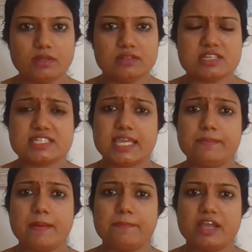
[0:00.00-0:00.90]
The
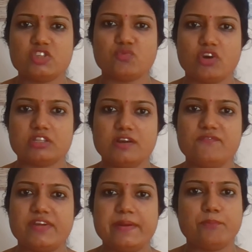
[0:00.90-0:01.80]
same applies for the
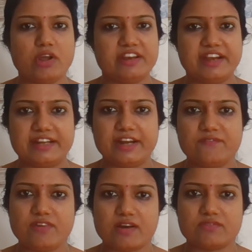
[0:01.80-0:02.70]
wind
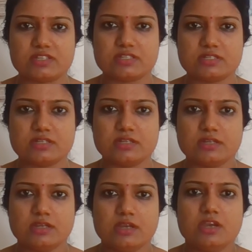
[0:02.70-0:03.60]
pollinated flowers.
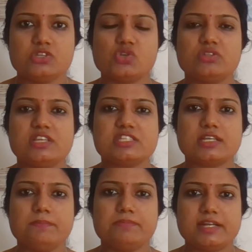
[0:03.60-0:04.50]
So this
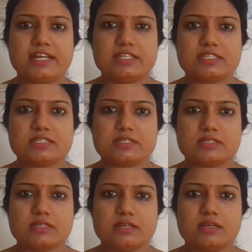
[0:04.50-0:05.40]
completes
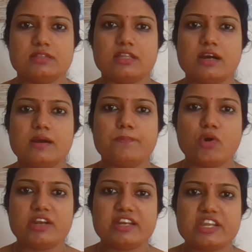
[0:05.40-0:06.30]
the
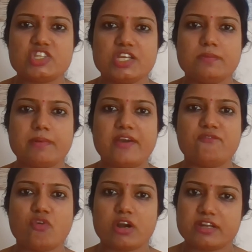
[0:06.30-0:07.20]
pollination
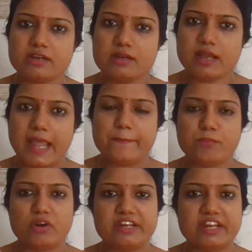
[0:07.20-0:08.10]
by water and
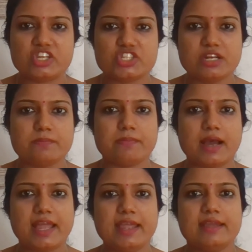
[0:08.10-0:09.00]
pollination
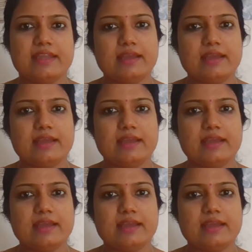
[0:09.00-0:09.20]
by